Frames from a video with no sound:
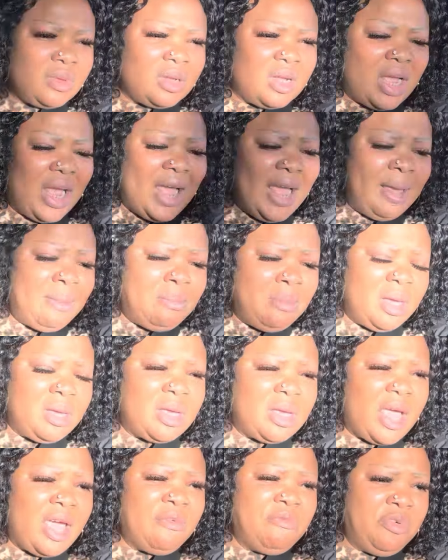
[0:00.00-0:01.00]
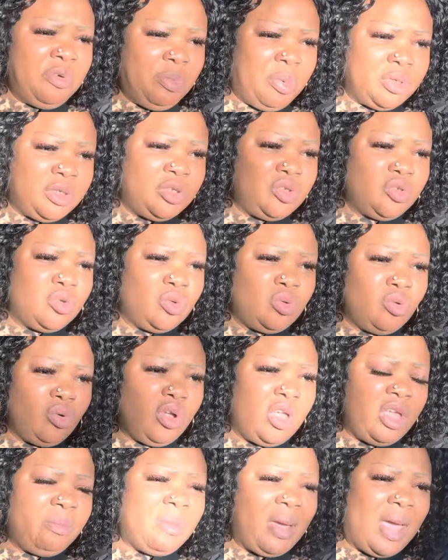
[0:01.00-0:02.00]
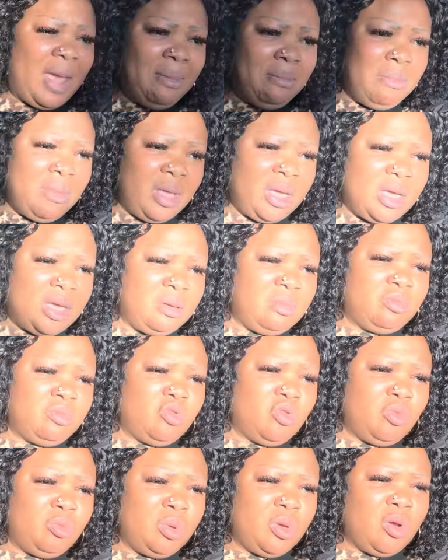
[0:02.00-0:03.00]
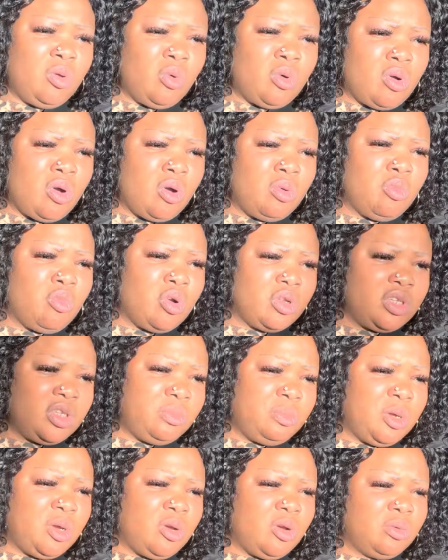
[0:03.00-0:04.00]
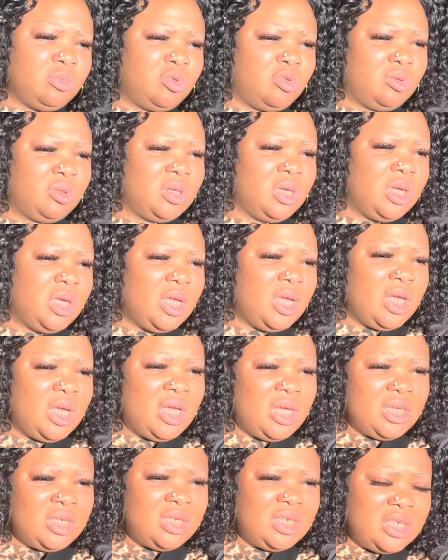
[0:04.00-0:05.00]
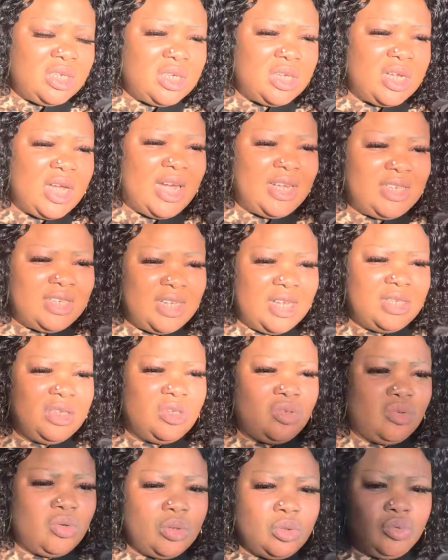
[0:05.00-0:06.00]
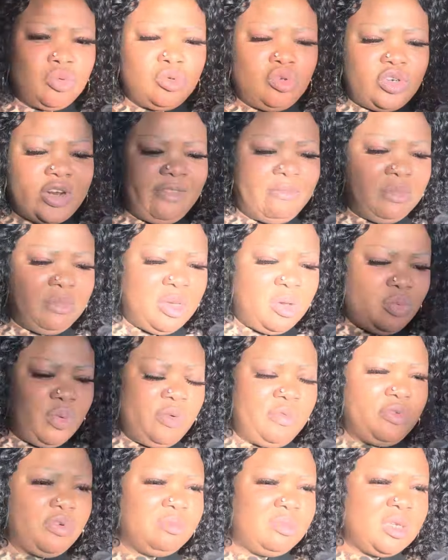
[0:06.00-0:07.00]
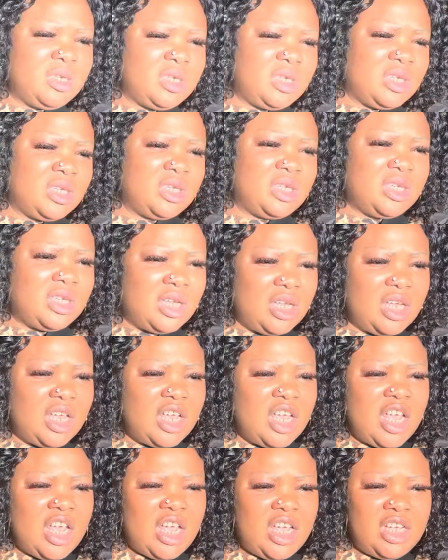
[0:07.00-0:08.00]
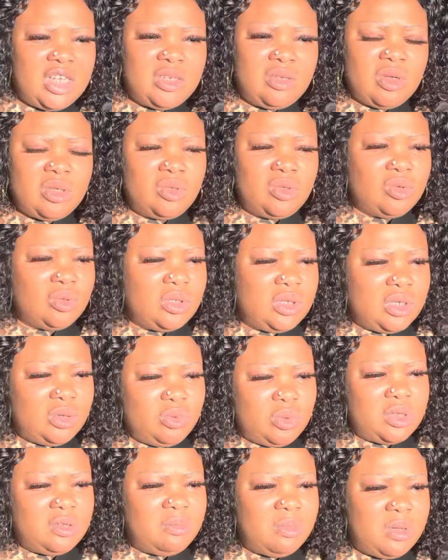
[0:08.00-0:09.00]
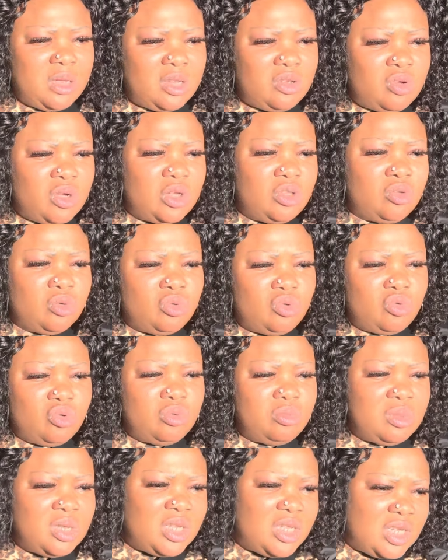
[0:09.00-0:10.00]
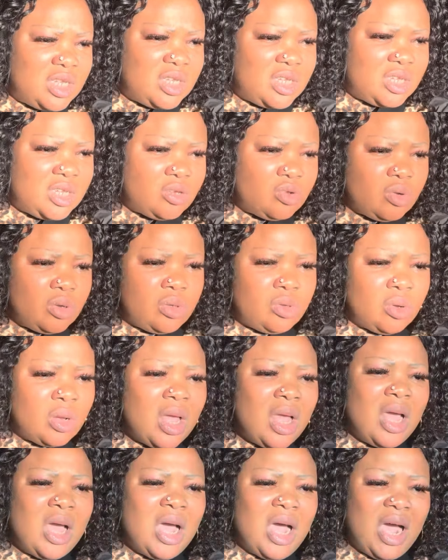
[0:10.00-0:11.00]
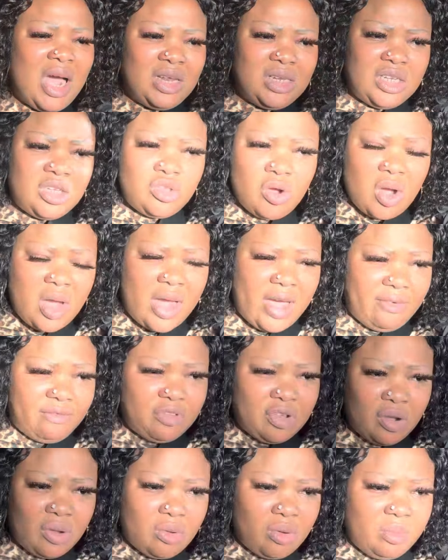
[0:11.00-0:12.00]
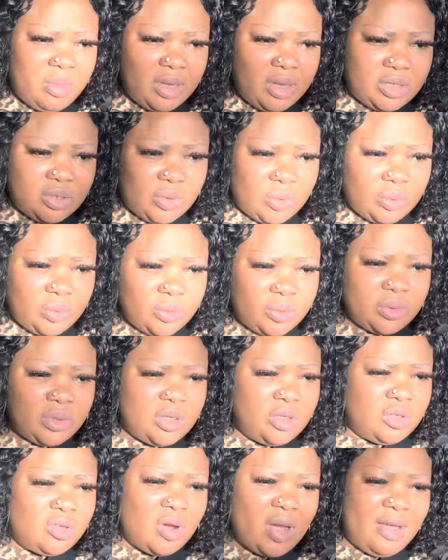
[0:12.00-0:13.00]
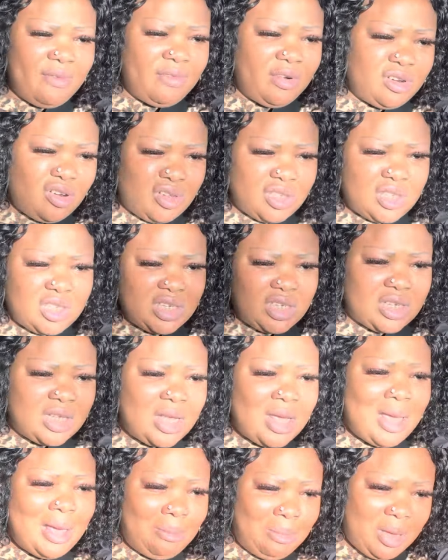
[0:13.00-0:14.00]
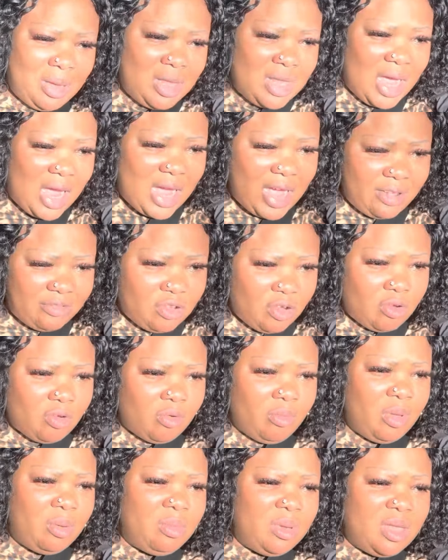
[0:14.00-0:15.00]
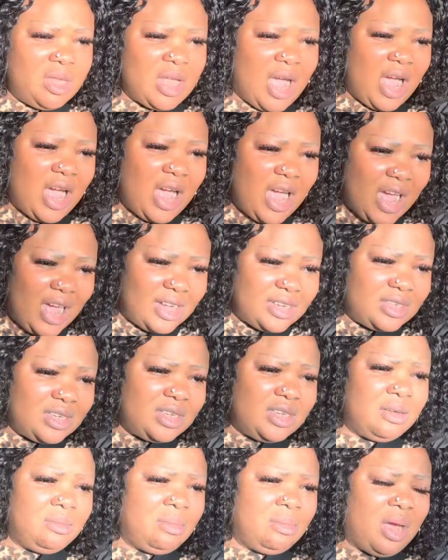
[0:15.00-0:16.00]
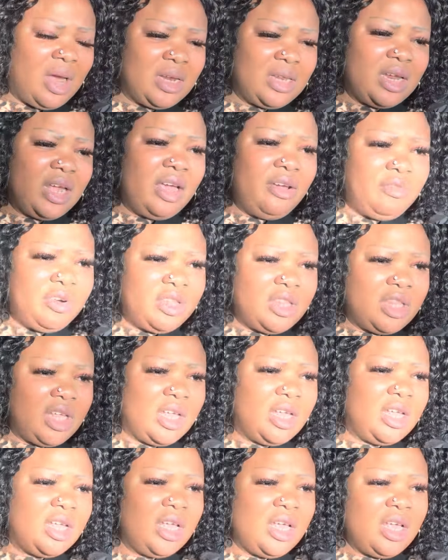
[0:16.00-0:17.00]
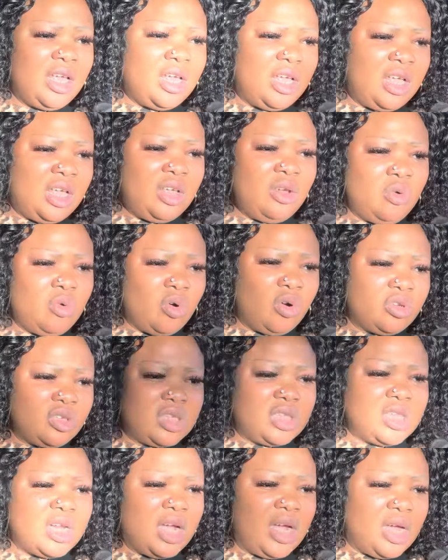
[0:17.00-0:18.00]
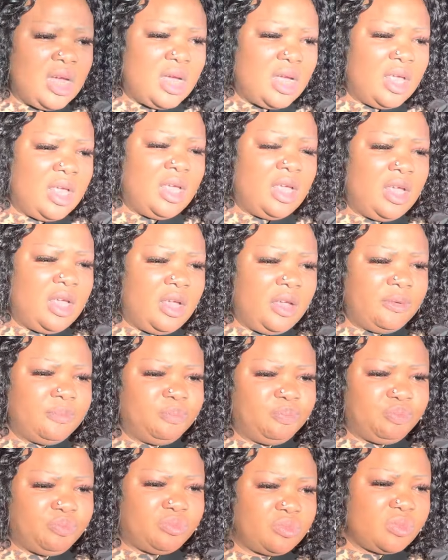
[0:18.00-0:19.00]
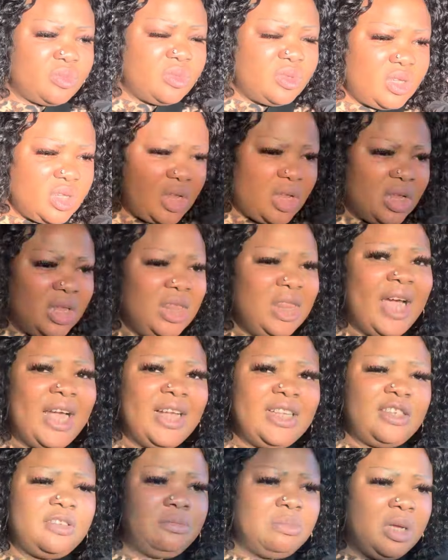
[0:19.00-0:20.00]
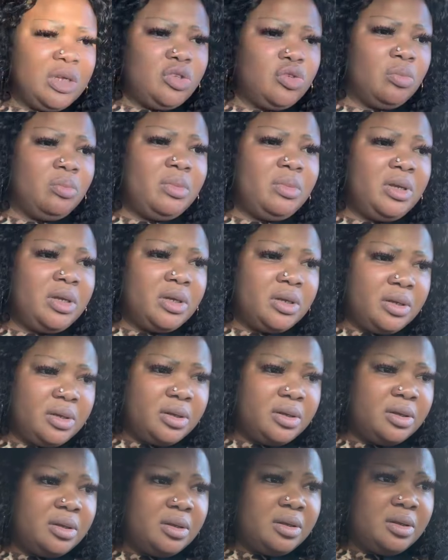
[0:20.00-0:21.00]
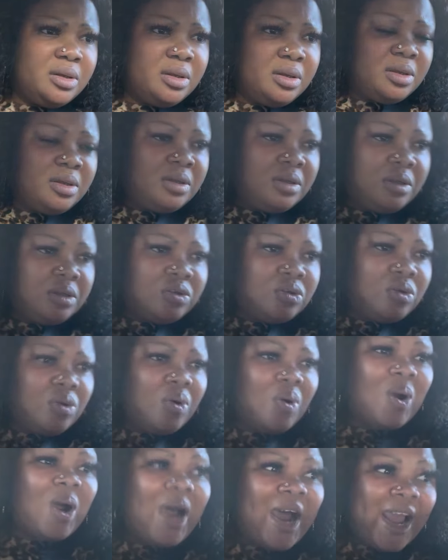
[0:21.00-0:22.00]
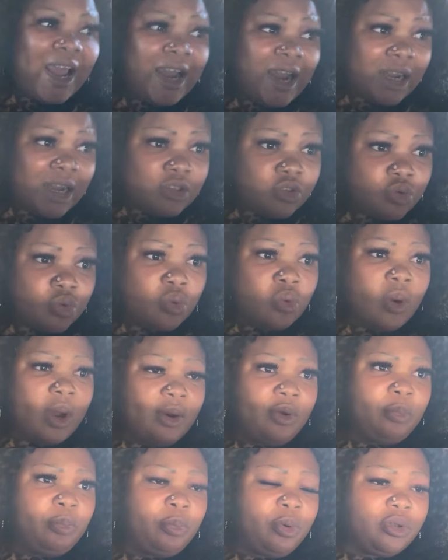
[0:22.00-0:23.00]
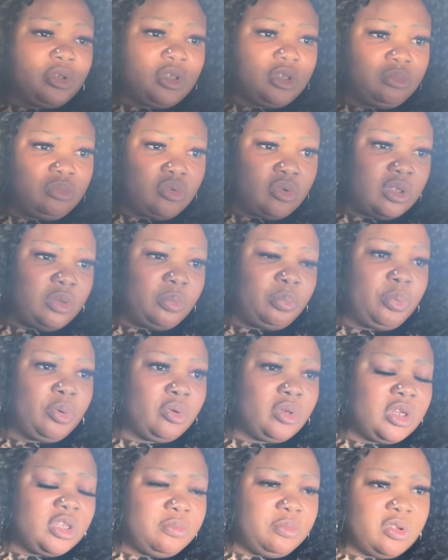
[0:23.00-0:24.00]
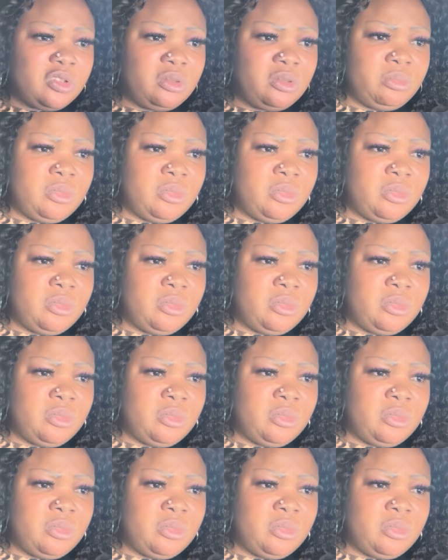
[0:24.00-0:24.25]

I make everybody to know him. I make him to become what he become today. This guy said he's going to drive me away from this city. He's going to deal with me. He's going to do me this. He's going to, and he don't have document too. He don't have nothing. Me that have document, me that has him and everything. It was now a nightmare to me. So I had to go and report him to the police, but